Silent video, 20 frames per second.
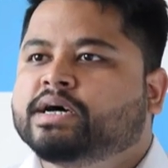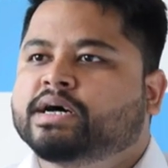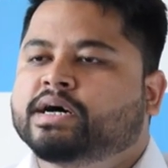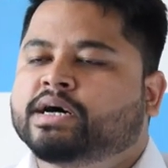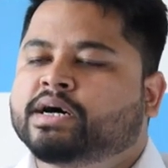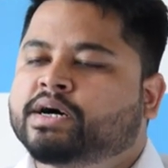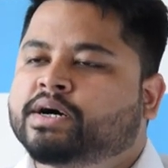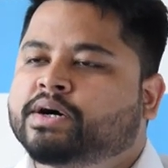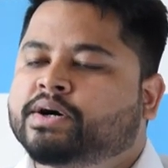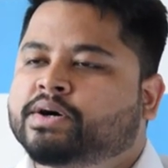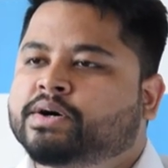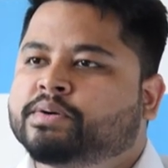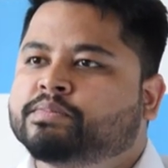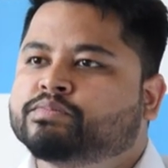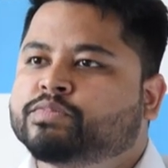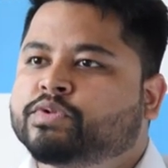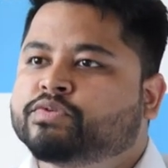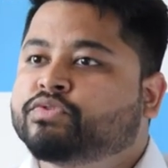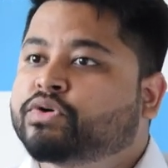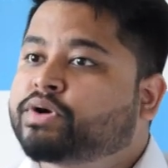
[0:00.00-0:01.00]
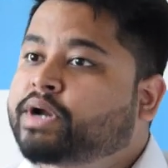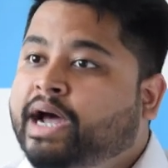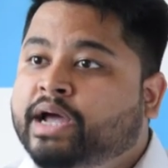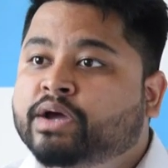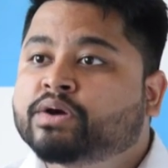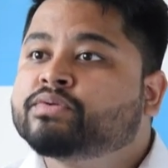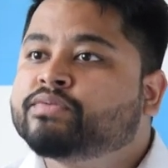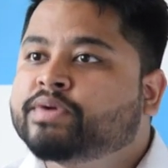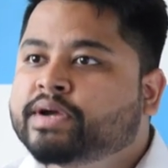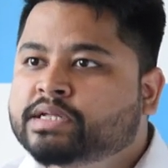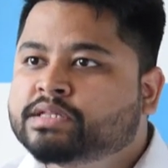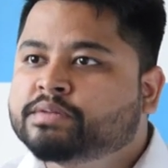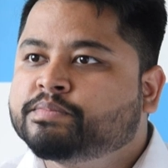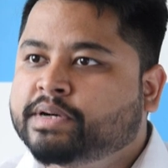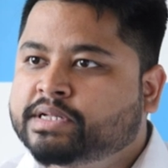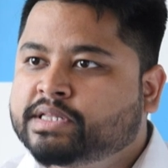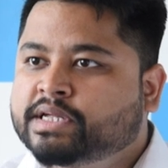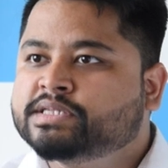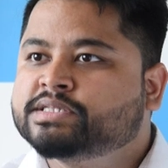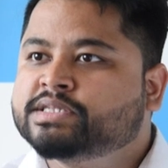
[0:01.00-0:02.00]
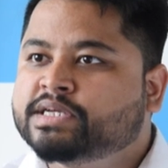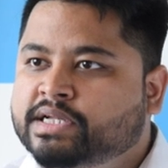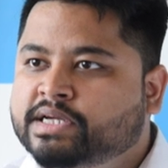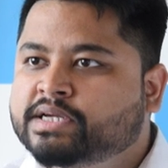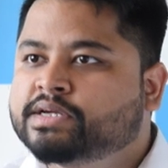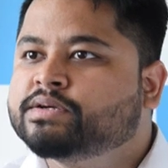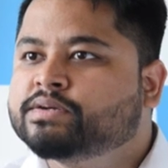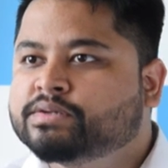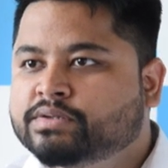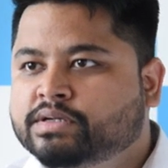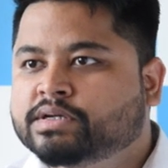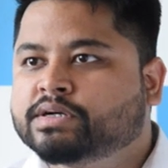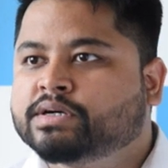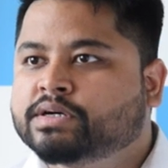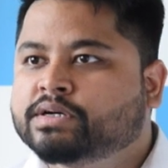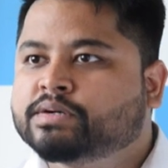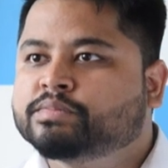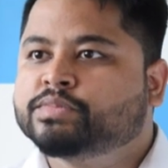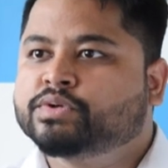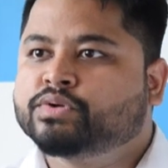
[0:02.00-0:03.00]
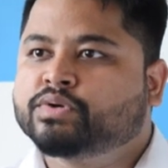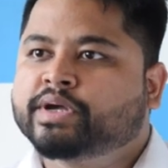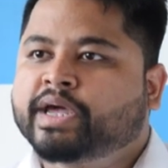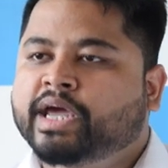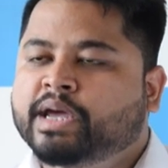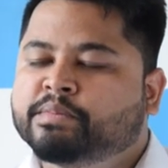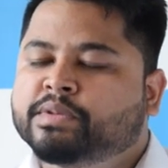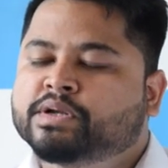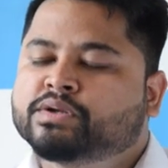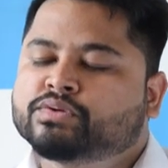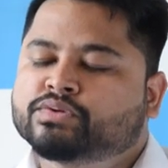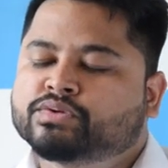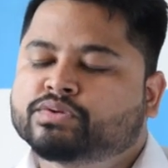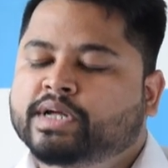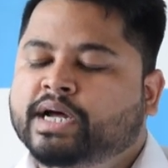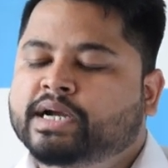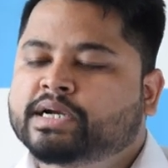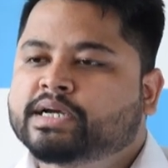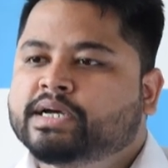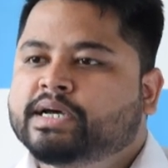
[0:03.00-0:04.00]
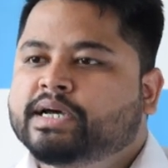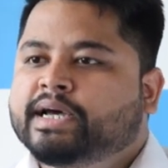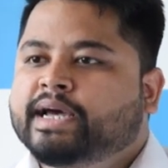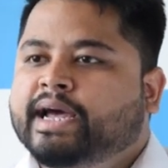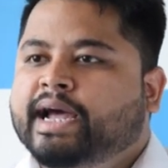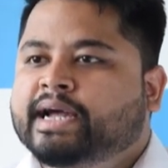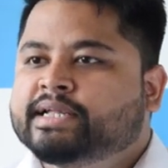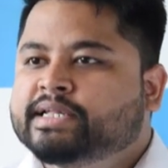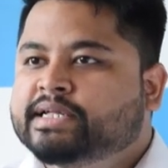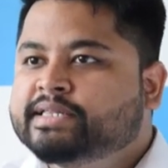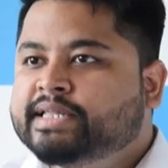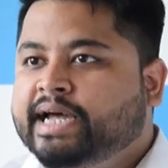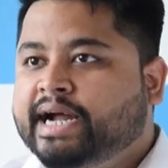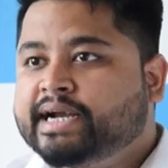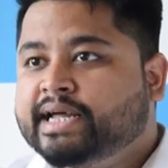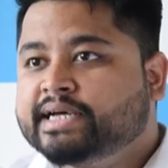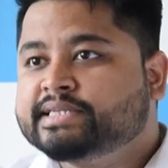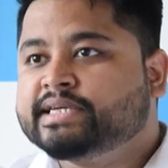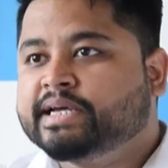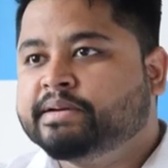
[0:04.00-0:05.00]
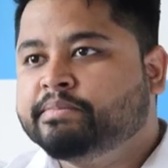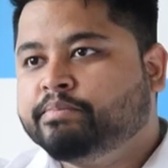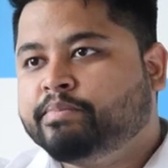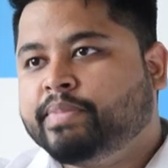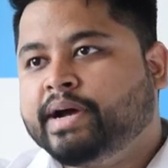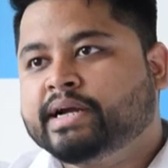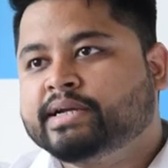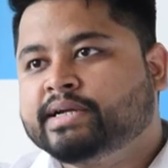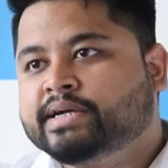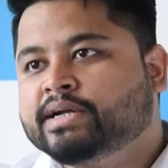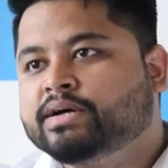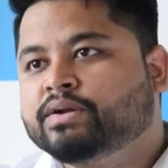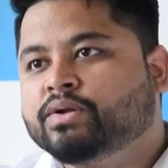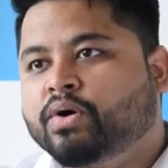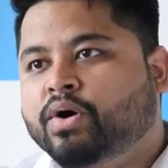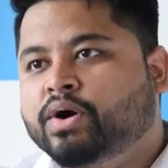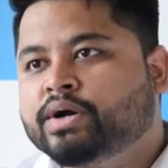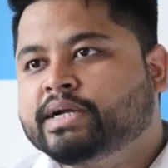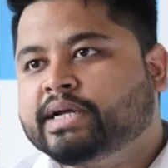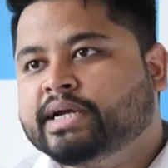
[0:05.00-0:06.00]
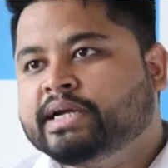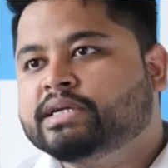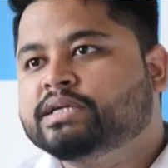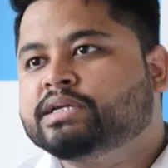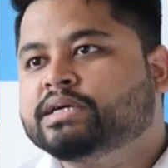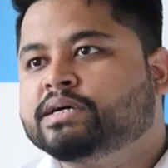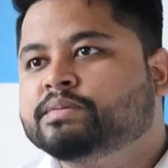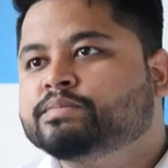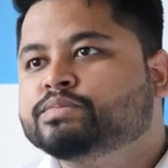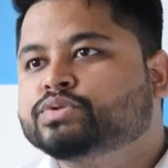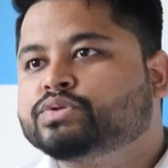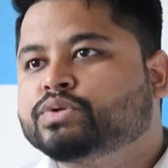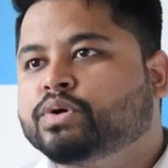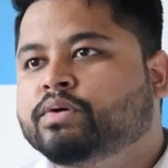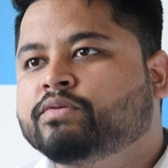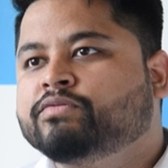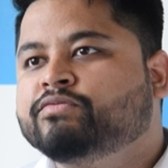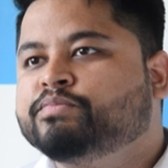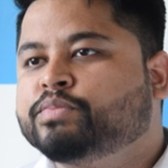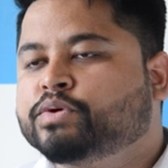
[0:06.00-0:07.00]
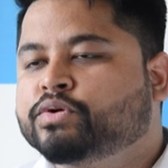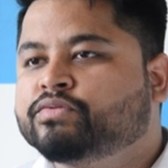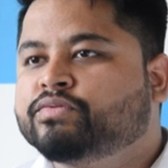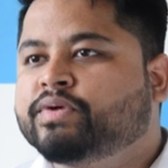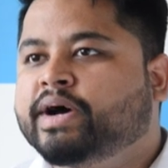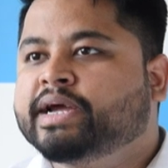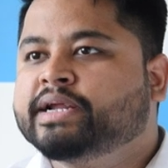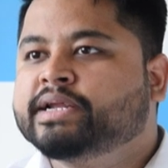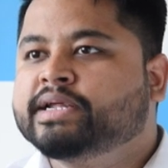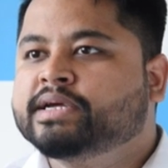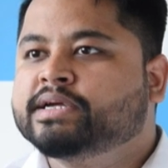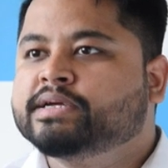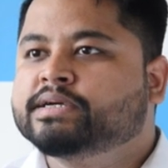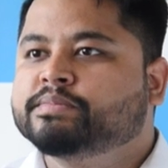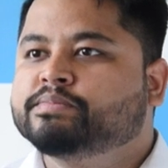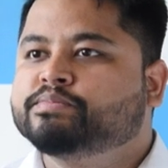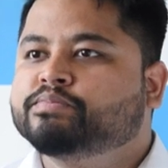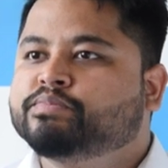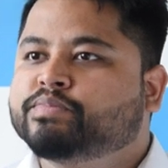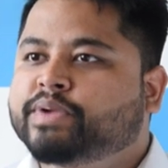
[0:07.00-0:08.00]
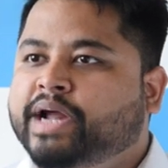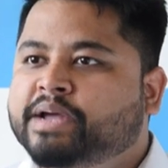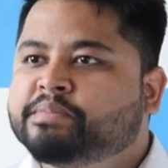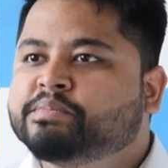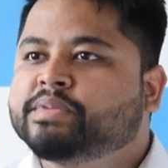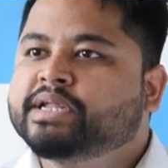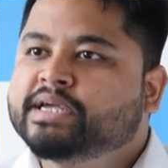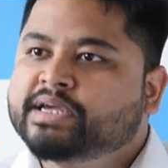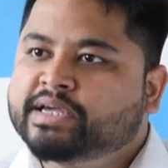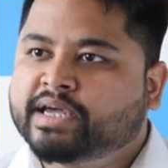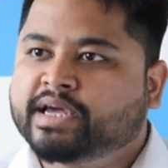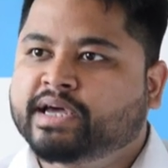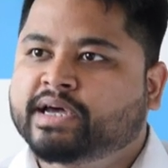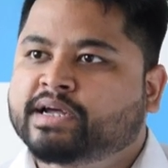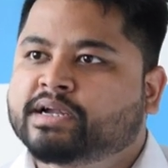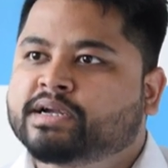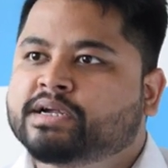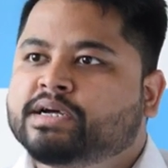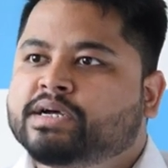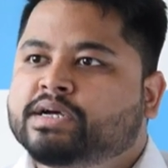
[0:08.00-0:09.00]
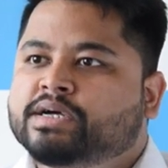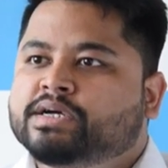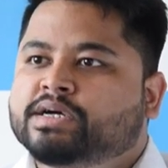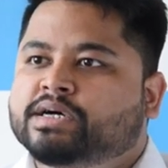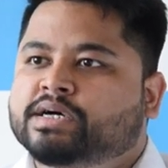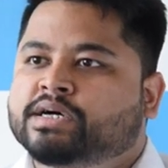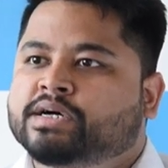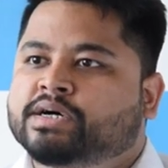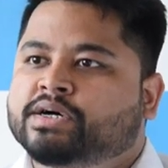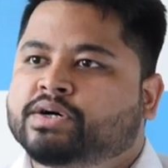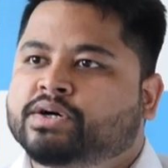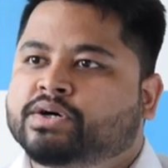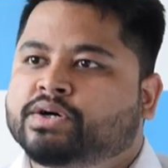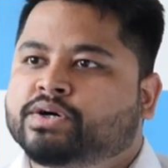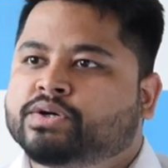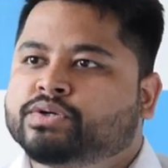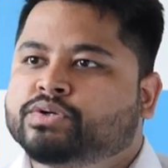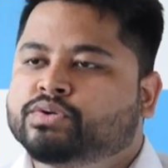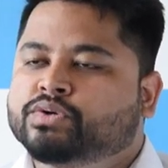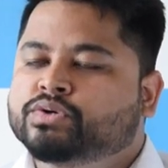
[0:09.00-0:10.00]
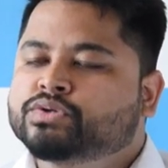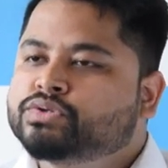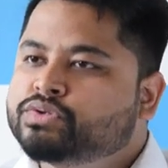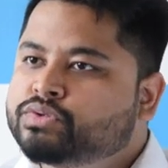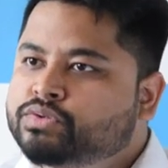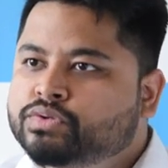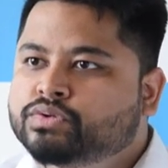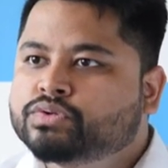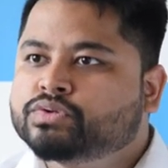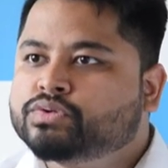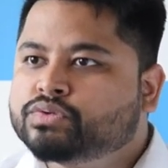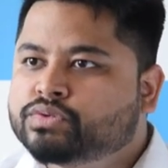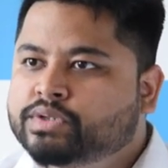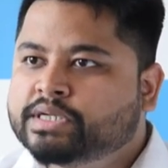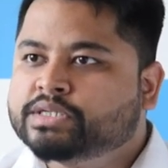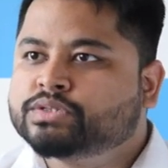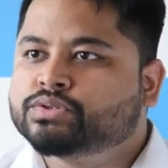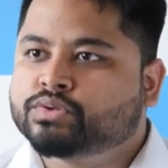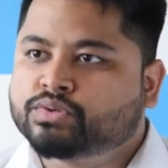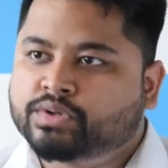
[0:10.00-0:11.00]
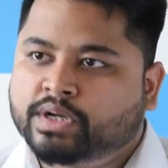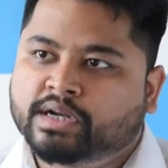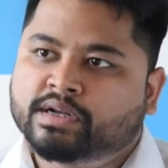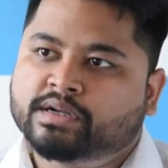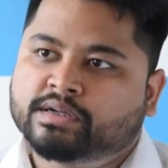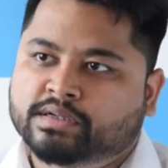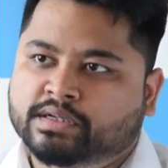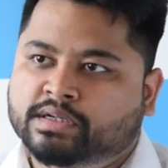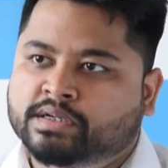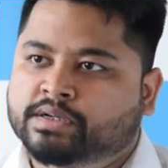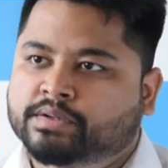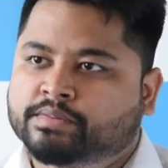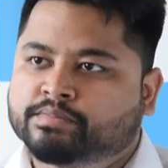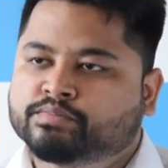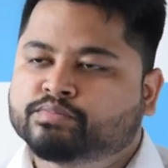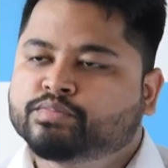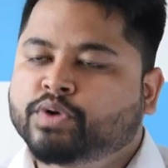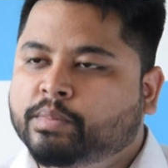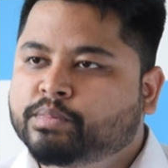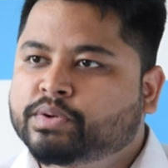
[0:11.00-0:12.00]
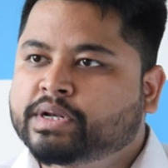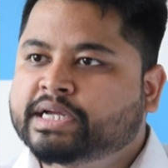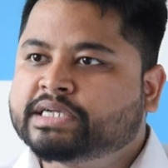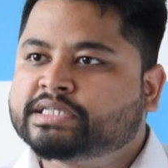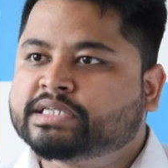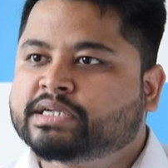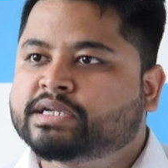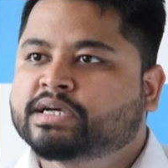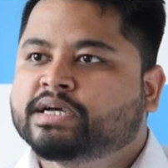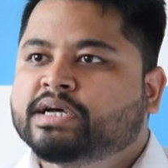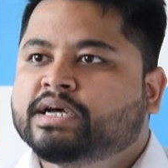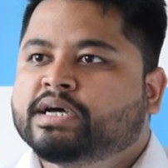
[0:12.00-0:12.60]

Um, for Ayurveda, Patanjali, uh, you know, came into that, and then that has impacted a lot in terms of providing primary care, uh, you know, to to these rural um, population.